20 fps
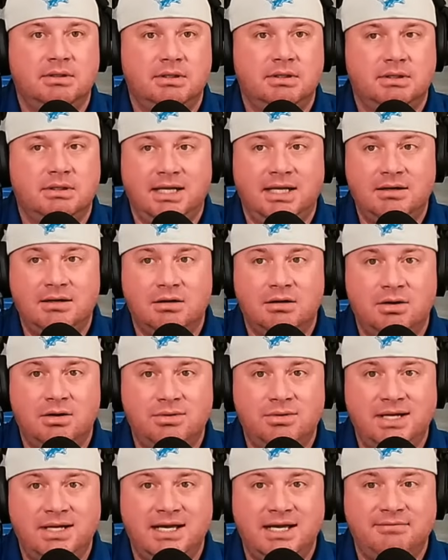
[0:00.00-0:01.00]
let
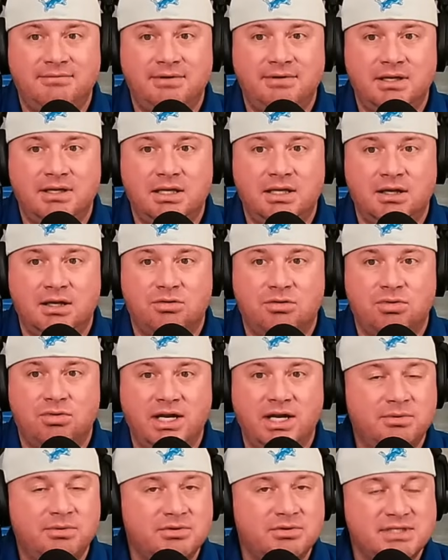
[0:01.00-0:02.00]
alone have
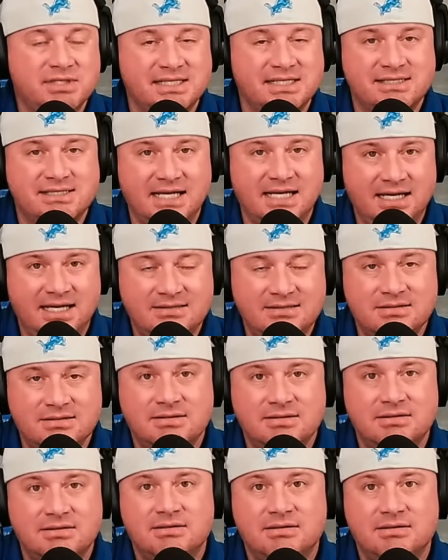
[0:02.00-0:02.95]
incredible success?